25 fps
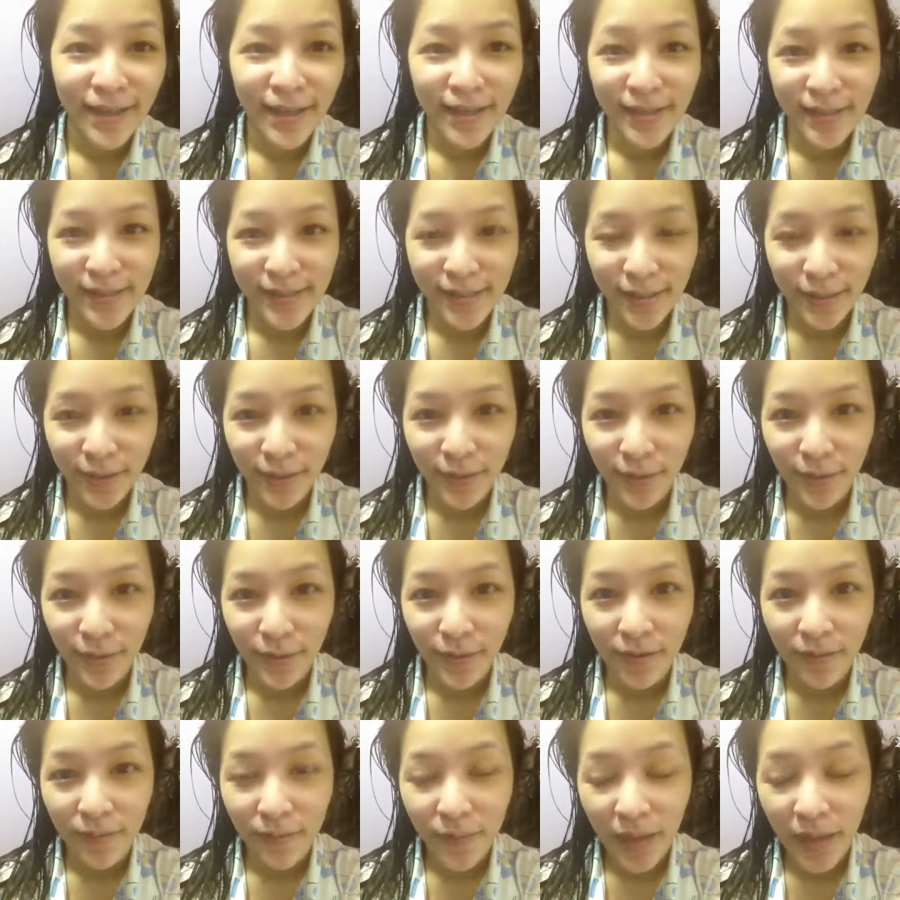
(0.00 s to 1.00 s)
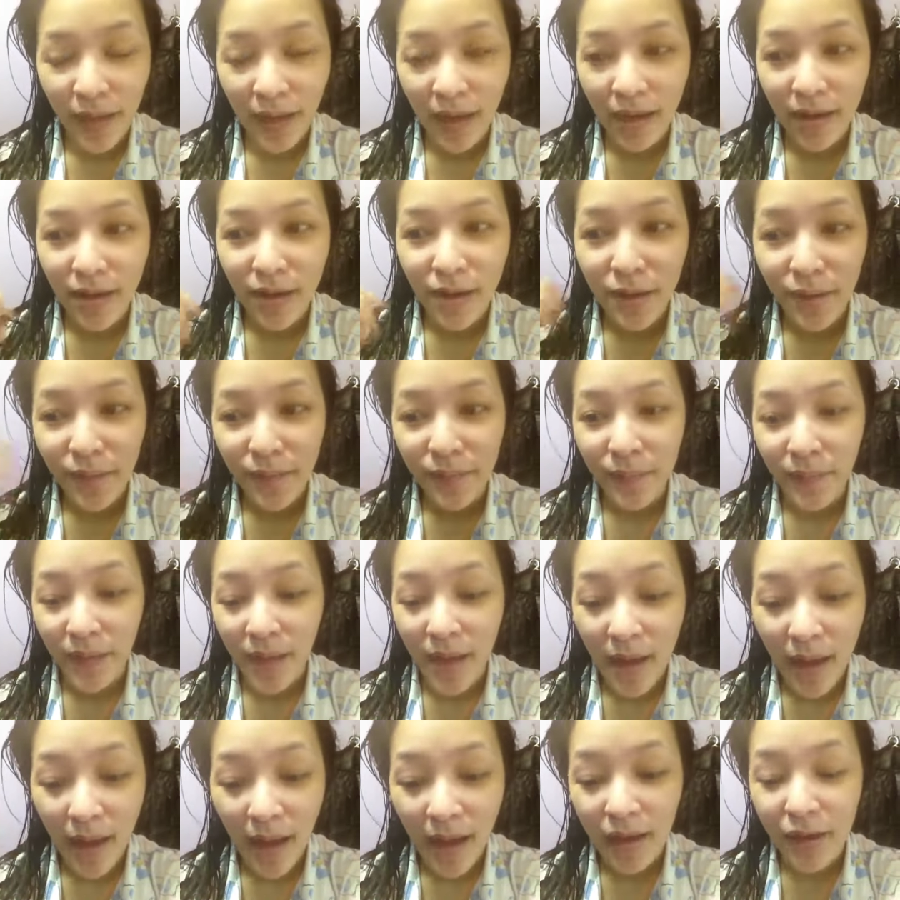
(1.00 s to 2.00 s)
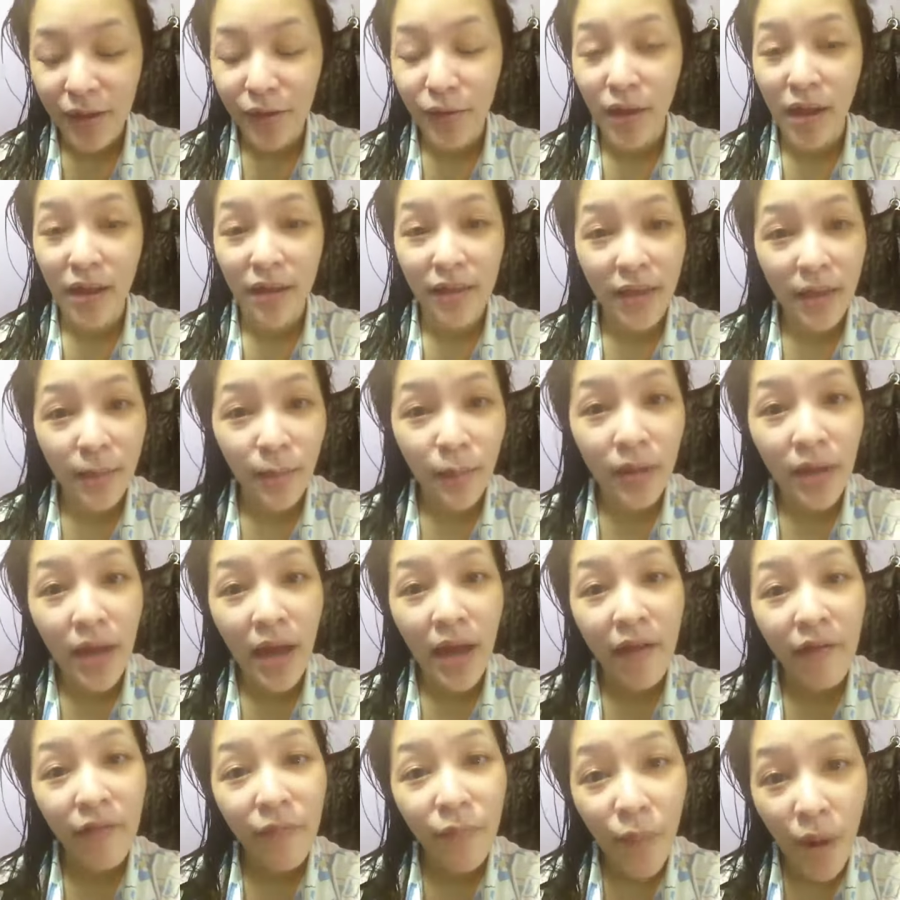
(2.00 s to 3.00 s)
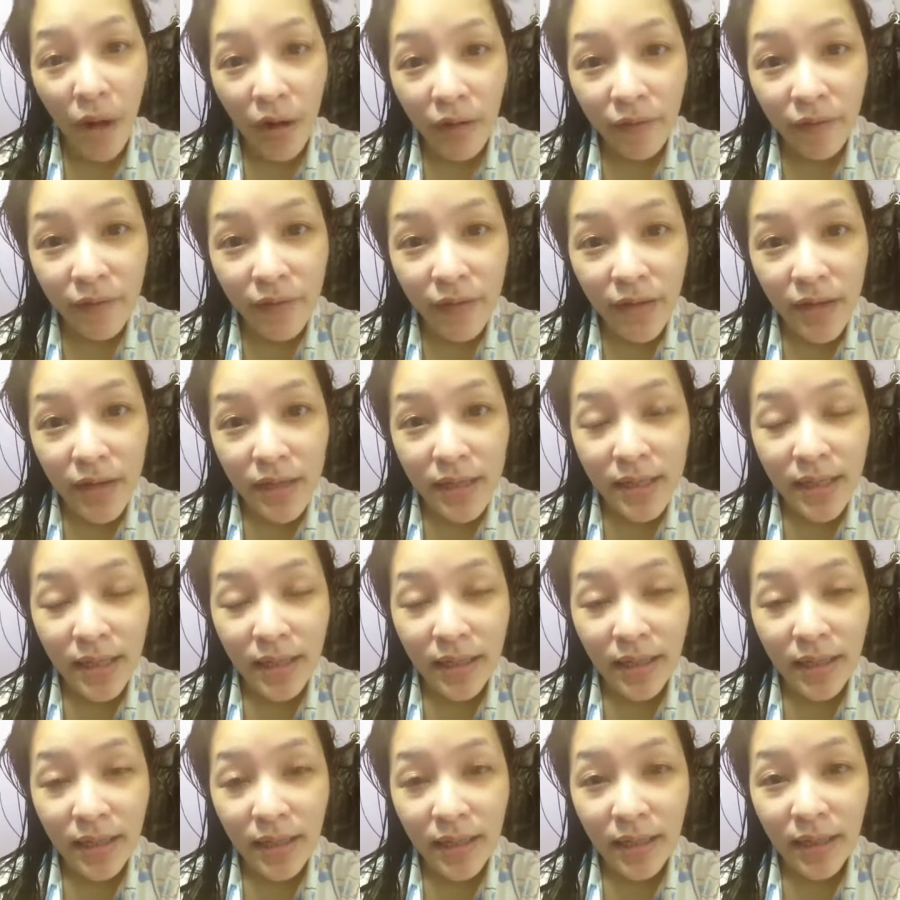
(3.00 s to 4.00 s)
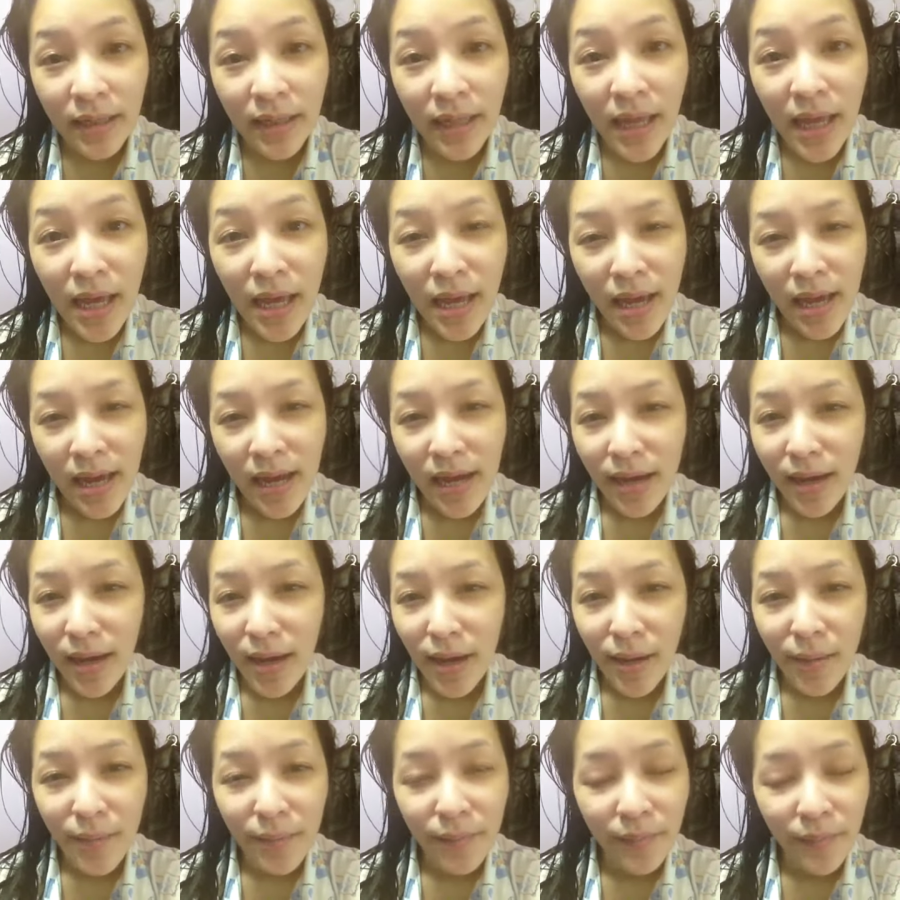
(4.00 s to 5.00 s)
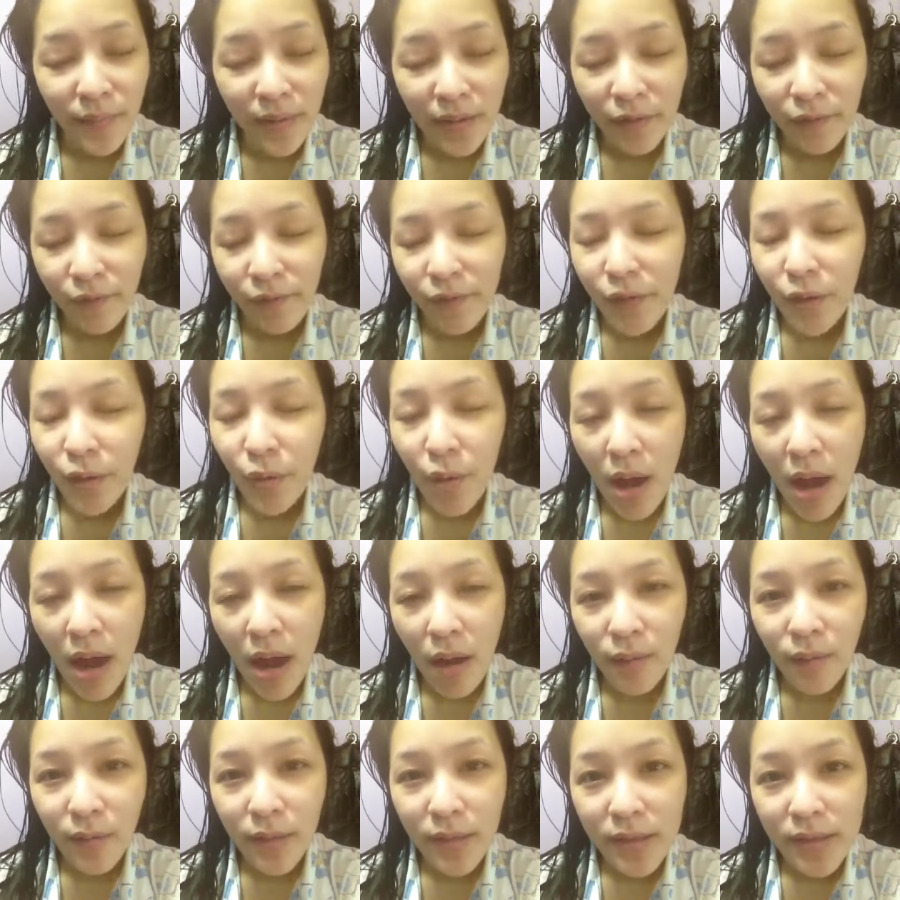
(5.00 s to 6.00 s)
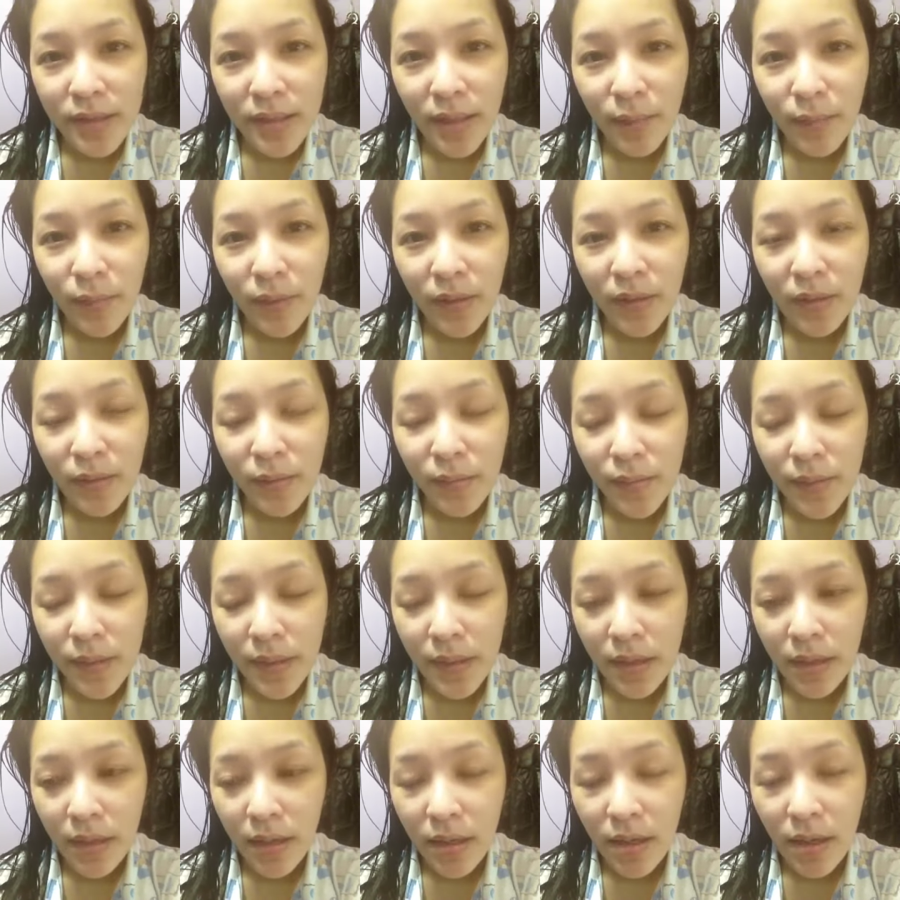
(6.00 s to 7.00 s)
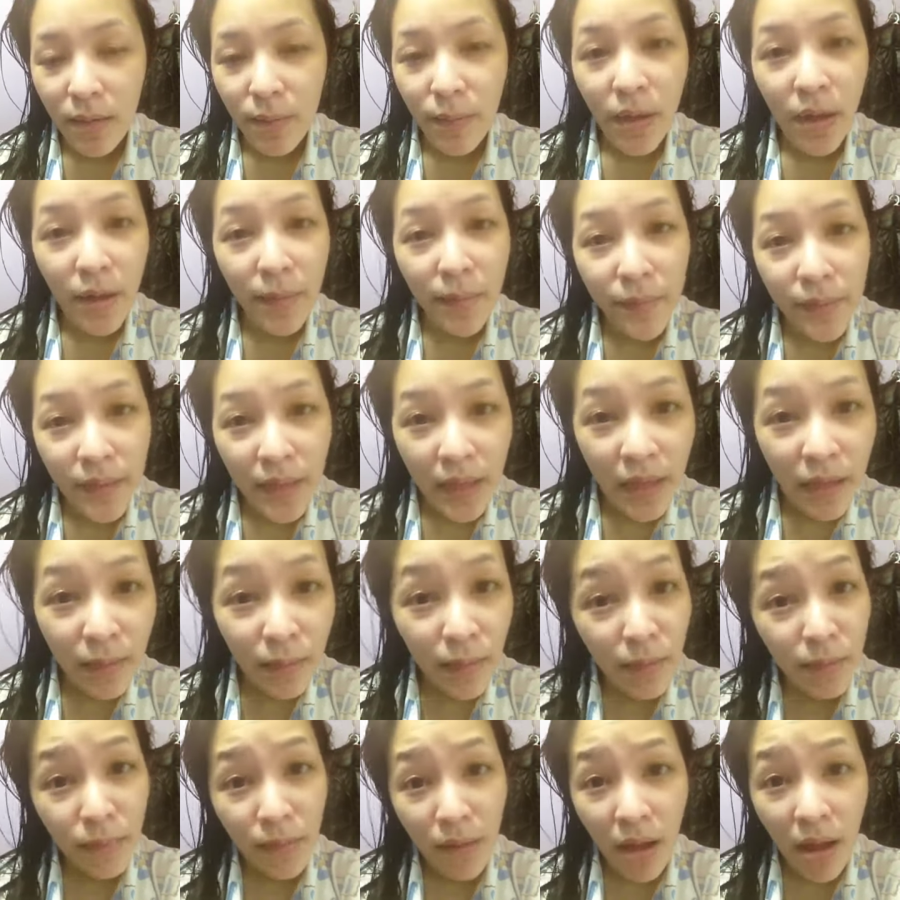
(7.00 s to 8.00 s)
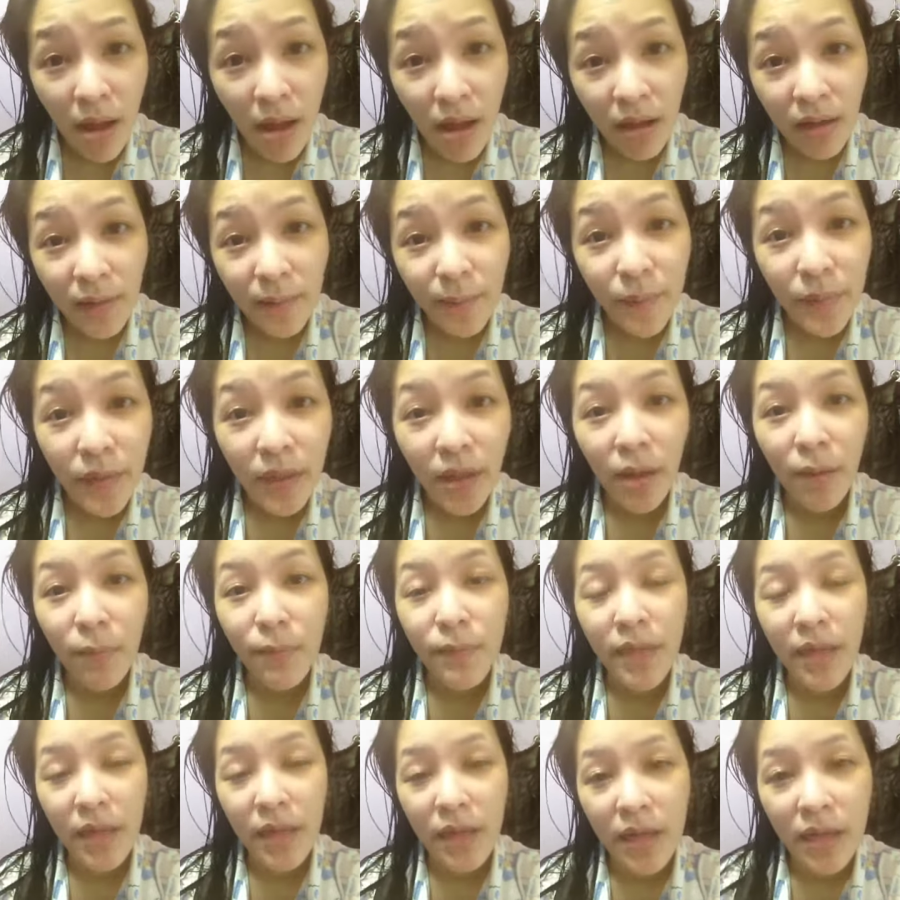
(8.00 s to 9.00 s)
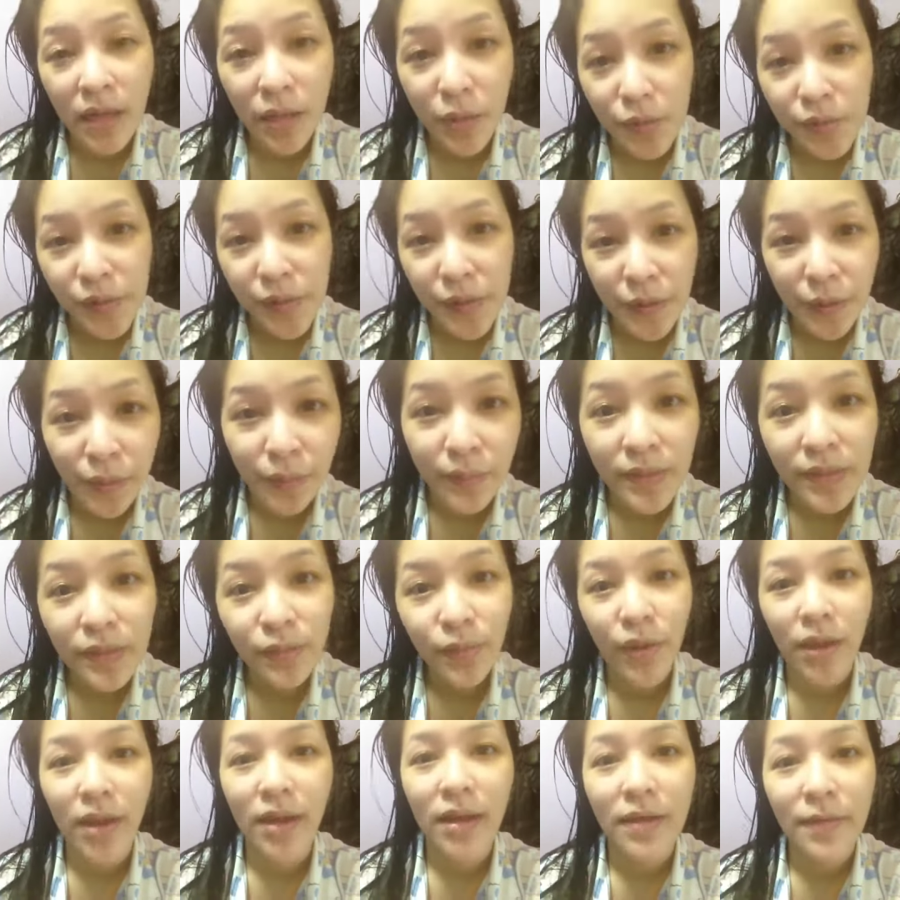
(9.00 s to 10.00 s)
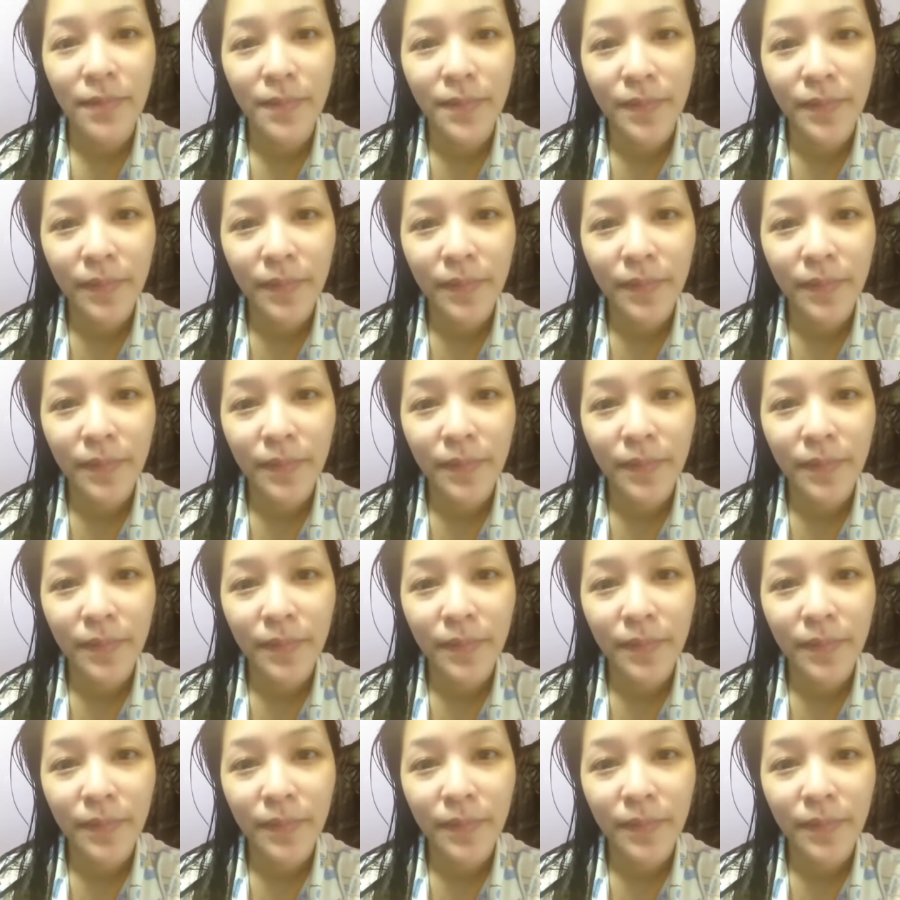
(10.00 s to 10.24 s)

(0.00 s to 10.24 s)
So, um, I don't know. I think I'm going to have breakfast and then um, in a few hours I'm going to be um, updating my blog, updating YouTube as well.